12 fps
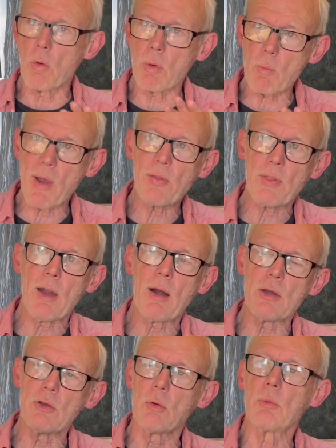we went there, I
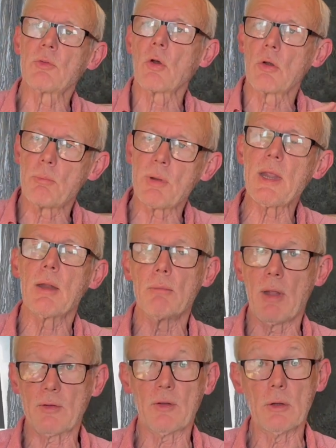knew it was going to be in
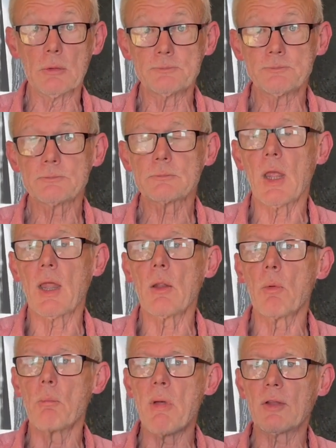Mexico, and there
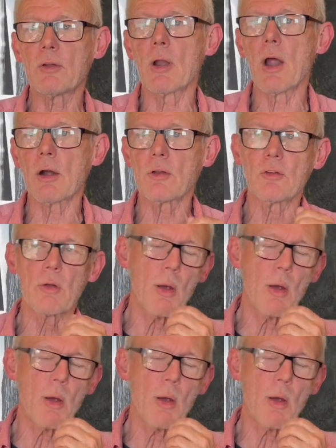were Mexican artists. So I